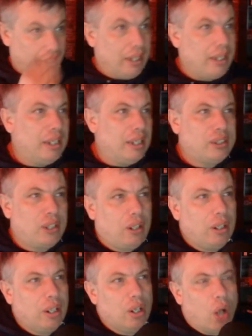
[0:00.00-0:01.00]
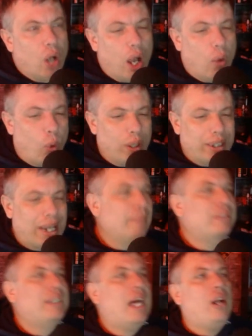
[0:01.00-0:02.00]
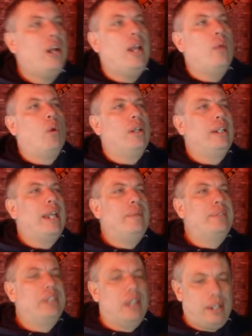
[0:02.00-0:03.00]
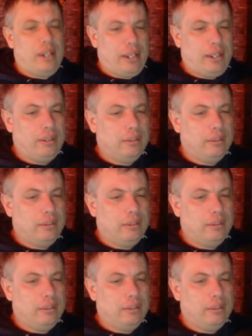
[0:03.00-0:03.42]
Yes, sir. One game Saturday, one game Sunday.